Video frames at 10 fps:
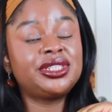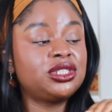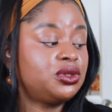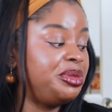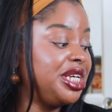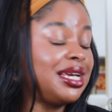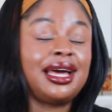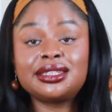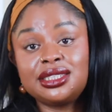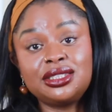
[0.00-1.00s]
This would be an
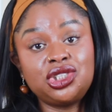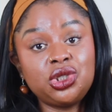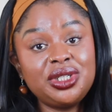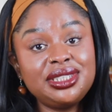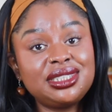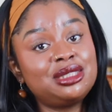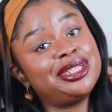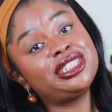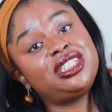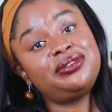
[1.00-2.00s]
excellent choice,
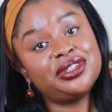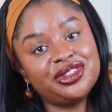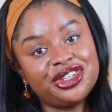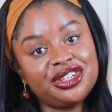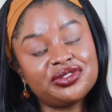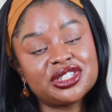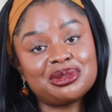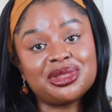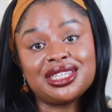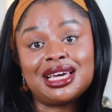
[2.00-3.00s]
especially if you're looking for
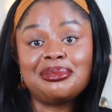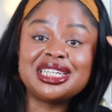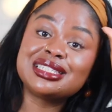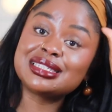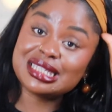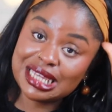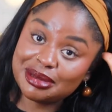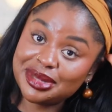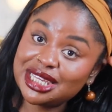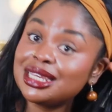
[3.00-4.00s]
something that makes a
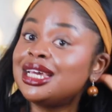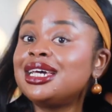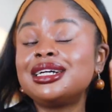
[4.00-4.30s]
statement,